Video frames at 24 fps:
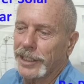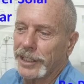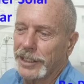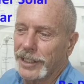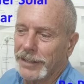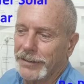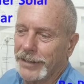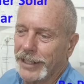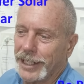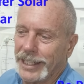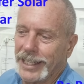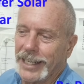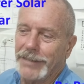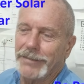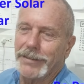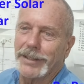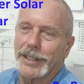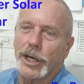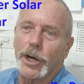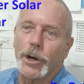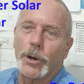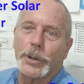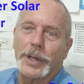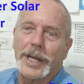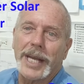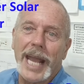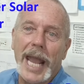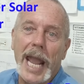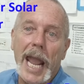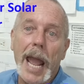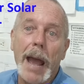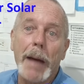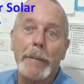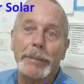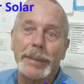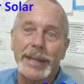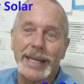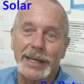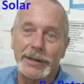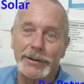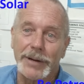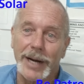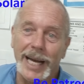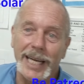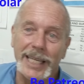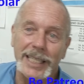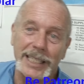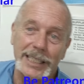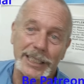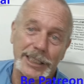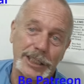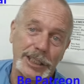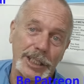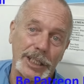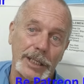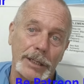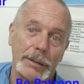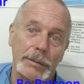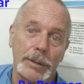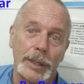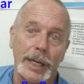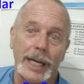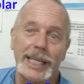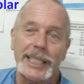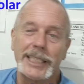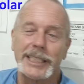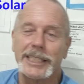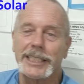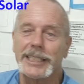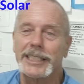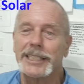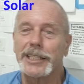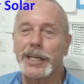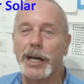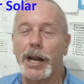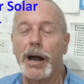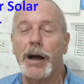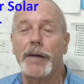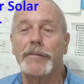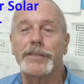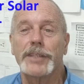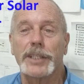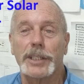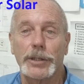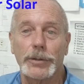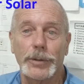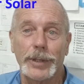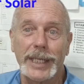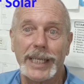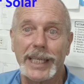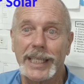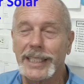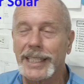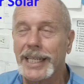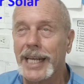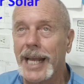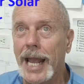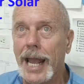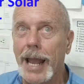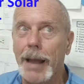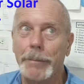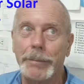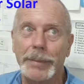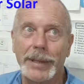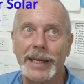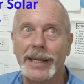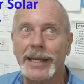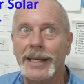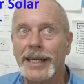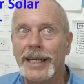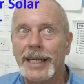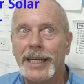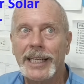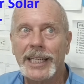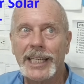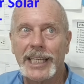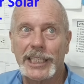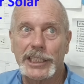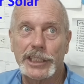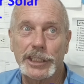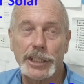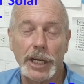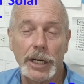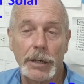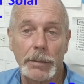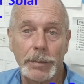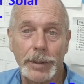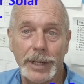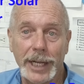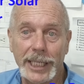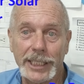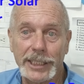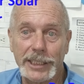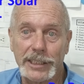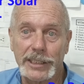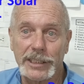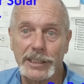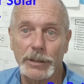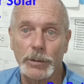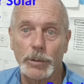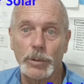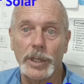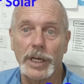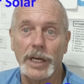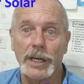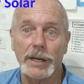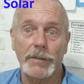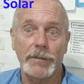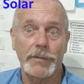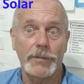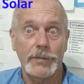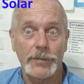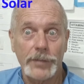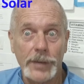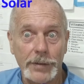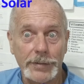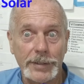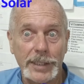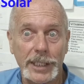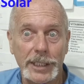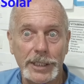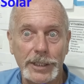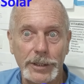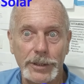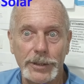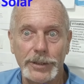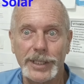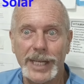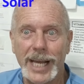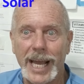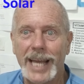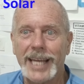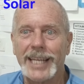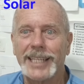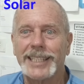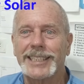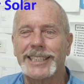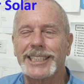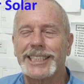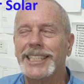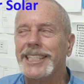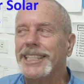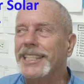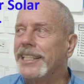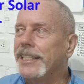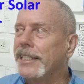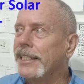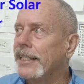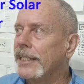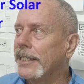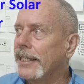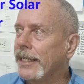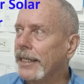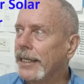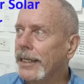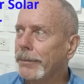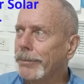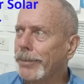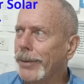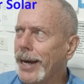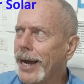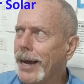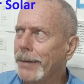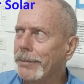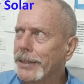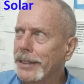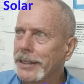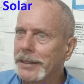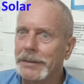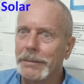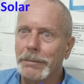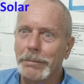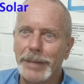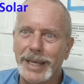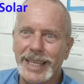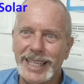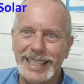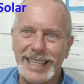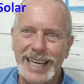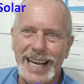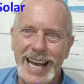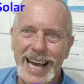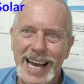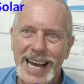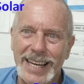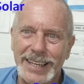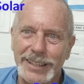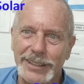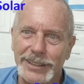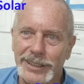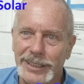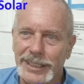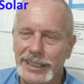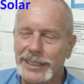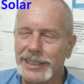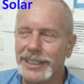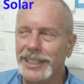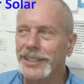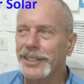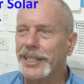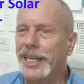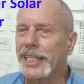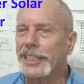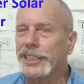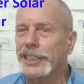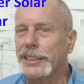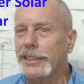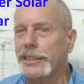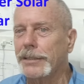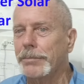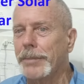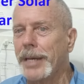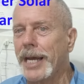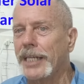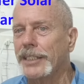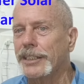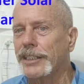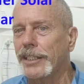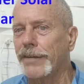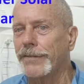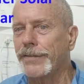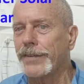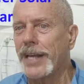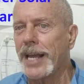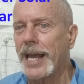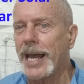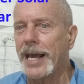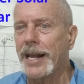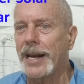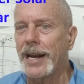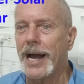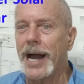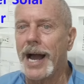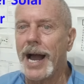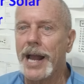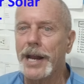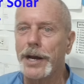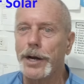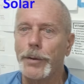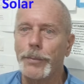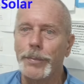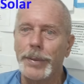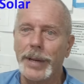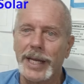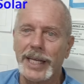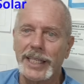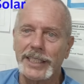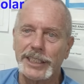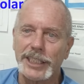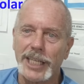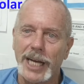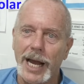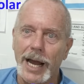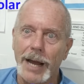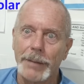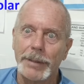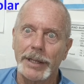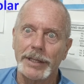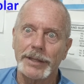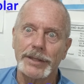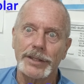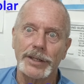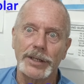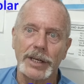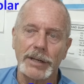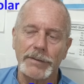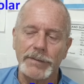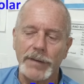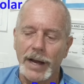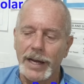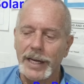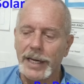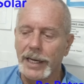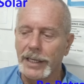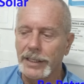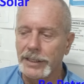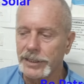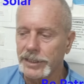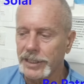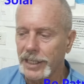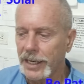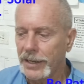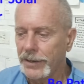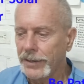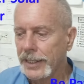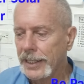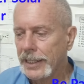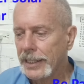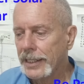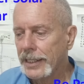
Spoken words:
you can even go camping, right, in certain places and off the grid, camping in certain places and work 52 days in probably McDonald's. Okay, just imagine if you had a higher paid job at $35 a month.